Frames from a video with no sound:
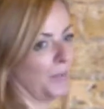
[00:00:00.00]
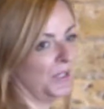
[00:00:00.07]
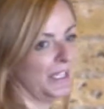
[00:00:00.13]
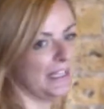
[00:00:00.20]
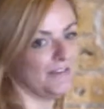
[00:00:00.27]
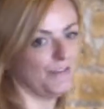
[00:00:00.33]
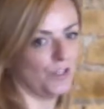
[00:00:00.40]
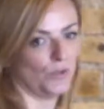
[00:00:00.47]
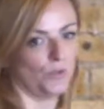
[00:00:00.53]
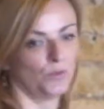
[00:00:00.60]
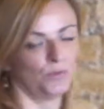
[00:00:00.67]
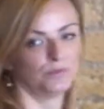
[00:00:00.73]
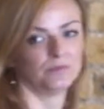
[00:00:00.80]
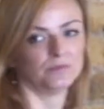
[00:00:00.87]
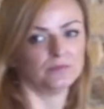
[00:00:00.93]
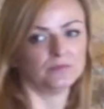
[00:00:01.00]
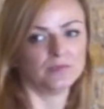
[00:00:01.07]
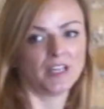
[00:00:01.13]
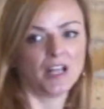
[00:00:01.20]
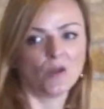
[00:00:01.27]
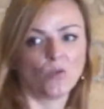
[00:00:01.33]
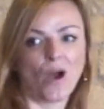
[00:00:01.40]
believe you?
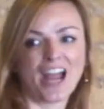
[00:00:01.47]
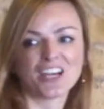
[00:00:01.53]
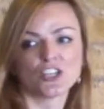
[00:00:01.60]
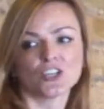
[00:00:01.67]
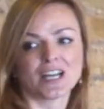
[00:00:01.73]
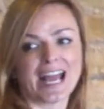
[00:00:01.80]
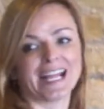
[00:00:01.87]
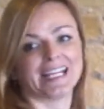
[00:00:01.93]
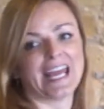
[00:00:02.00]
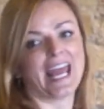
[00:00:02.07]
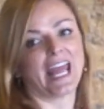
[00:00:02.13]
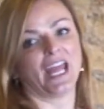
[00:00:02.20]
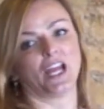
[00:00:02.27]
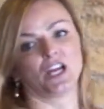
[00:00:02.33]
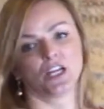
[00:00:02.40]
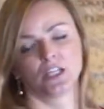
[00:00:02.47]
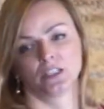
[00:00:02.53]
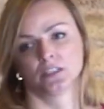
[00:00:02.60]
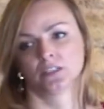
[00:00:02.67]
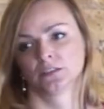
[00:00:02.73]
Why should I care?